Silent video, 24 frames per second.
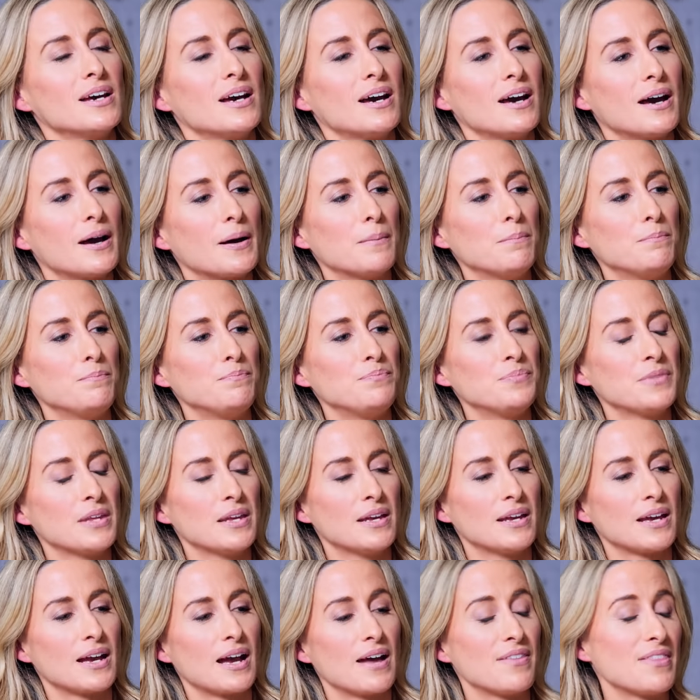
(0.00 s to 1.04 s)
um,
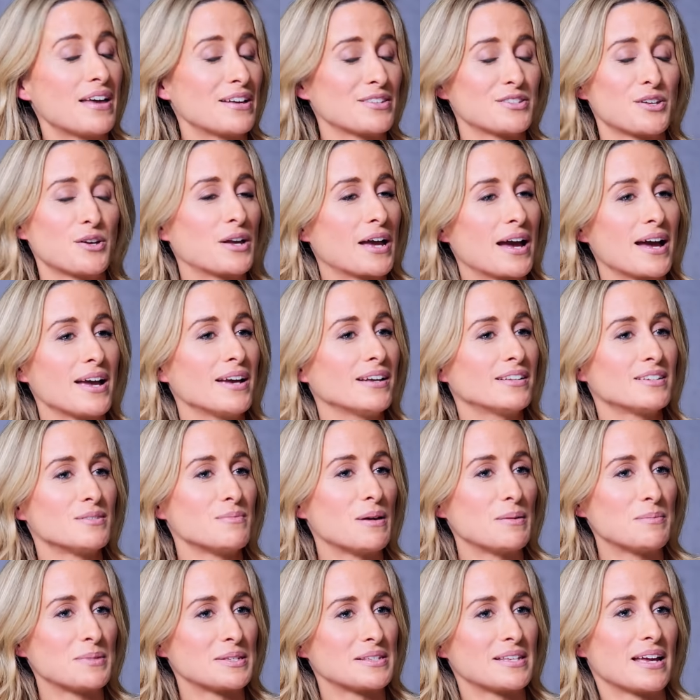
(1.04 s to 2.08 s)
and that's okay to
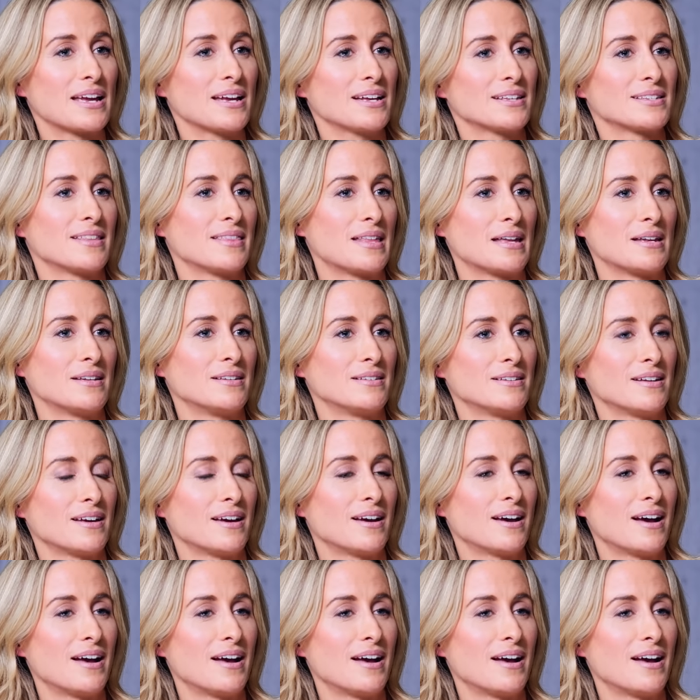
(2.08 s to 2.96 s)
make mistakes and then